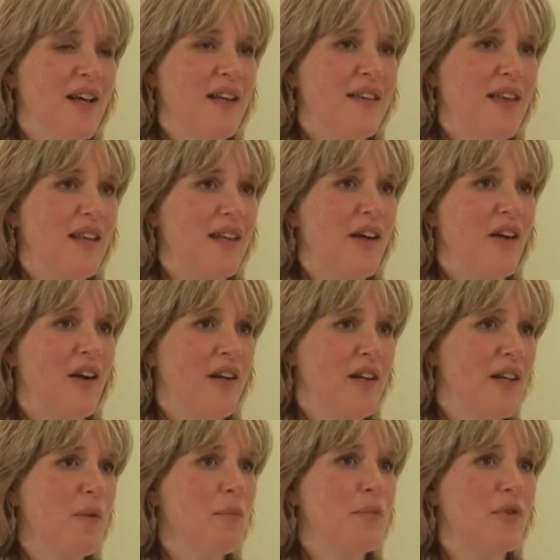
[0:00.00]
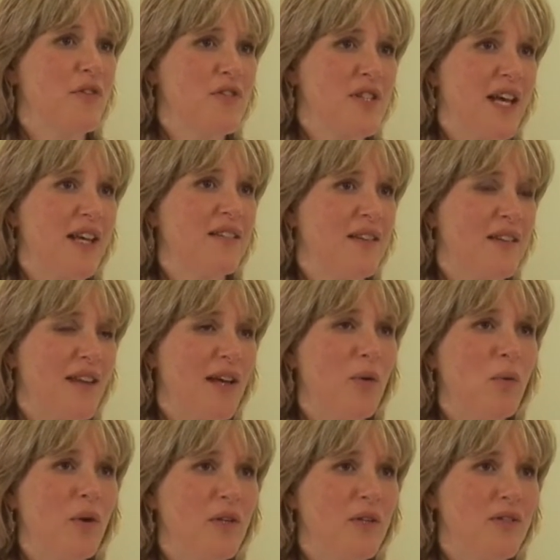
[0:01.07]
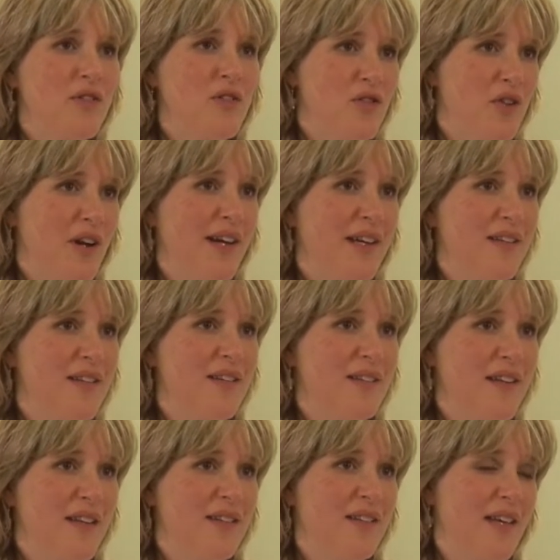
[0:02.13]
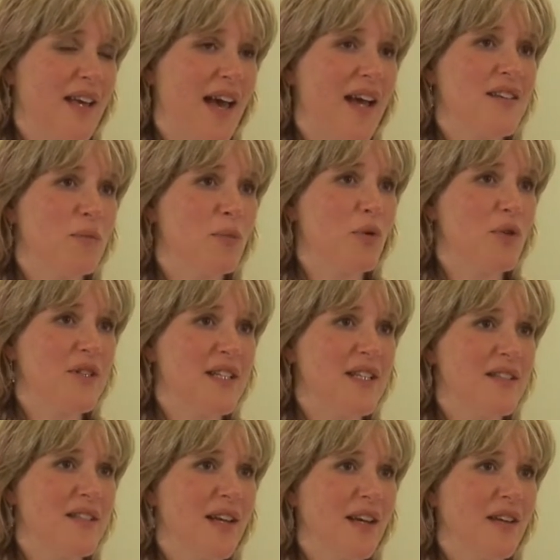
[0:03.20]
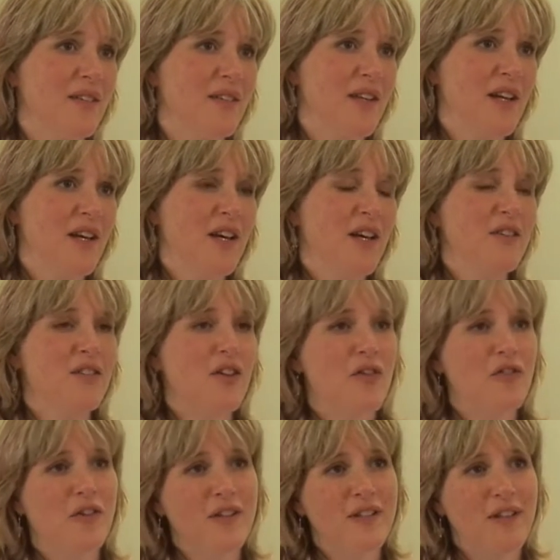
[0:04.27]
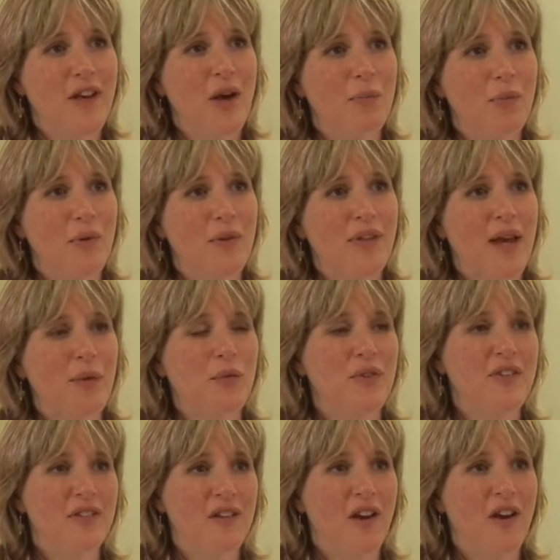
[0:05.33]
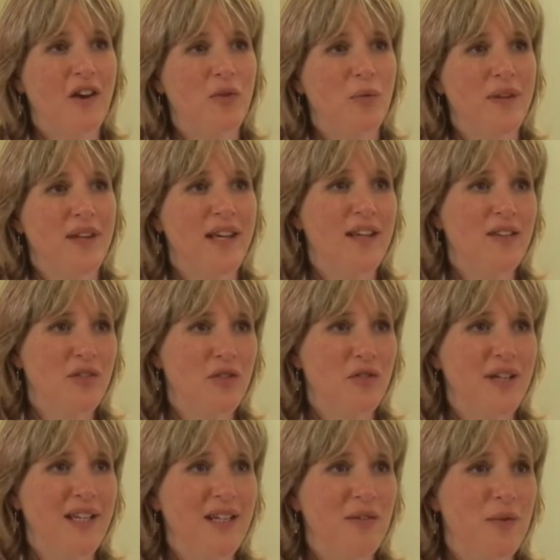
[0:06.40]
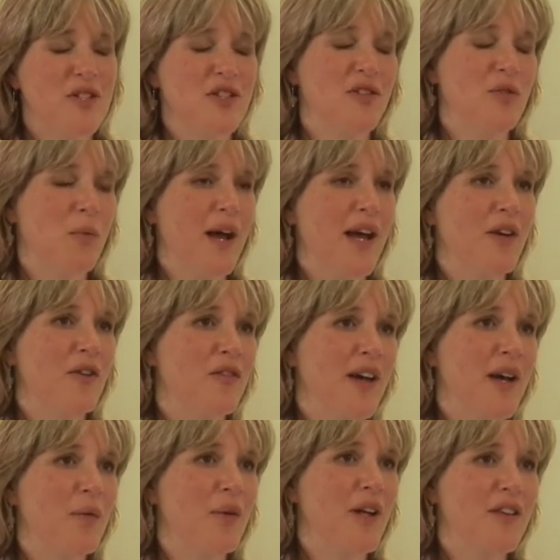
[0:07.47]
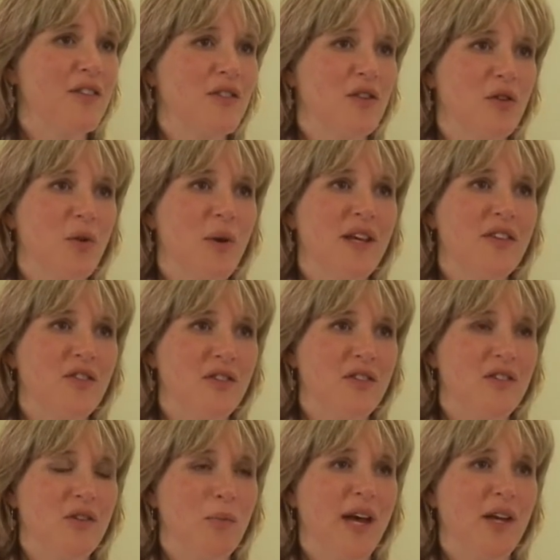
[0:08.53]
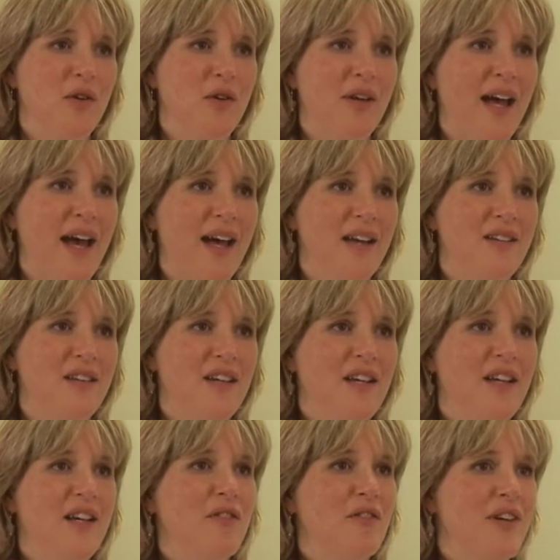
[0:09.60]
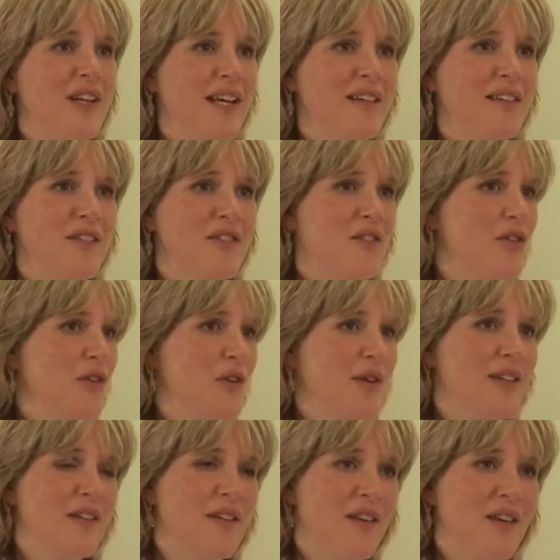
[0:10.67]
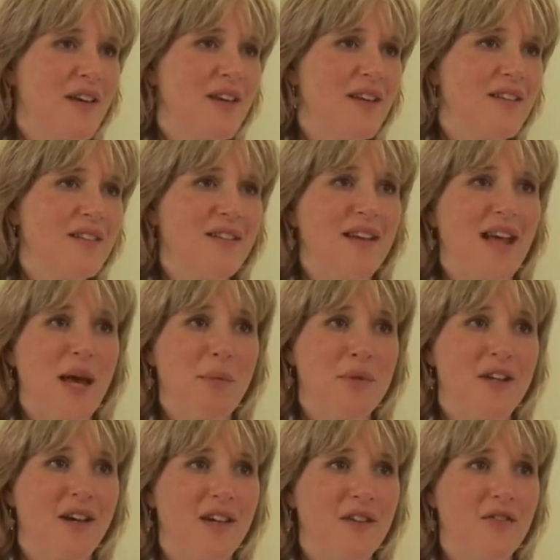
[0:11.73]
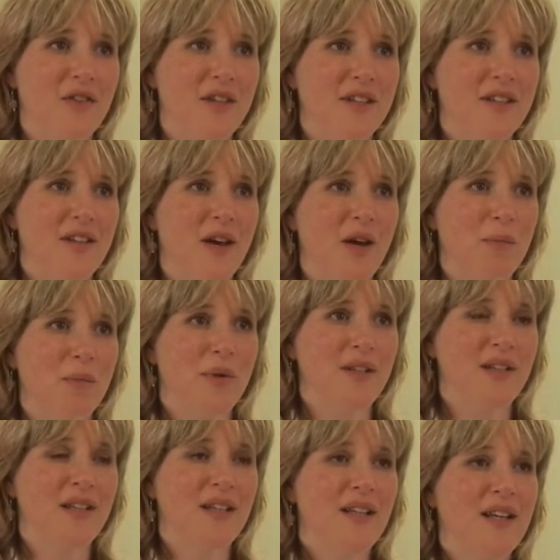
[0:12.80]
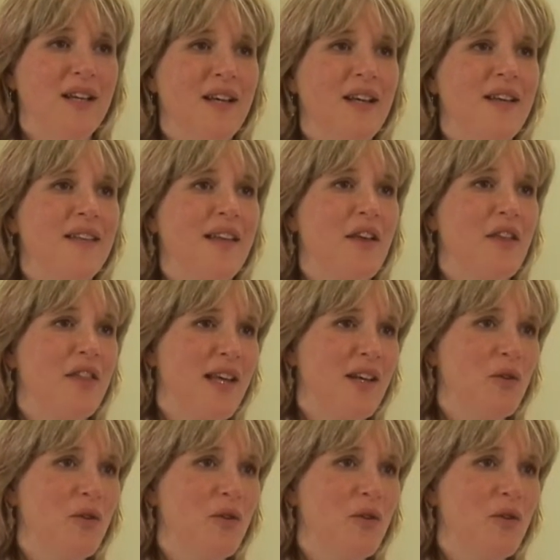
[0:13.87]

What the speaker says: then there are a number of tests that they'll want to try and assess the cat in more detail. So for example, that will start with a history, which is where your vet will ask you questions about your cat, related to its thirst and appetite, for example. They'll then